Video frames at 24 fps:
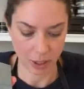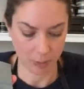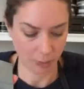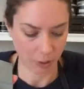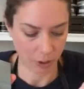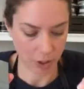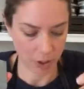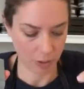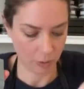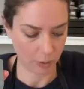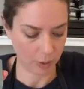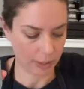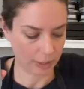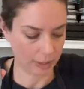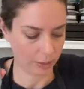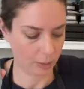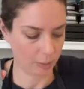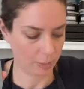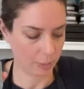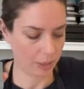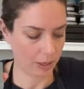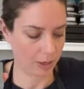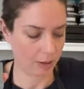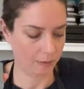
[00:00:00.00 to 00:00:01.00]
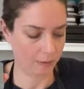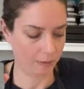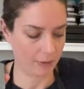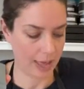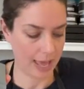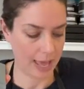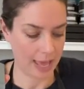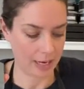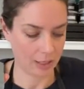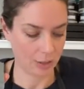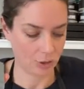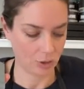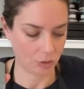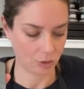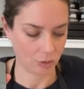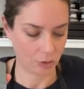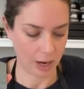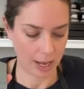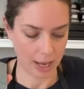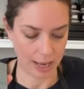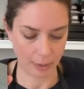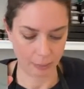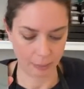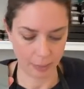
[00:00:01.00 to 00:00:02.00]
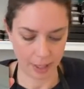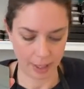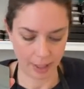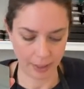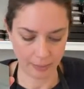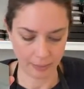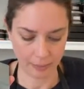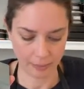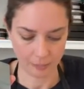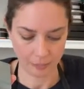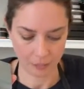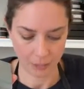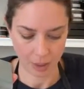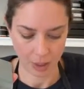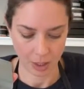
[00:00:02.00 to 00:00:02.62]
I'm going to do a little bit of a dry one.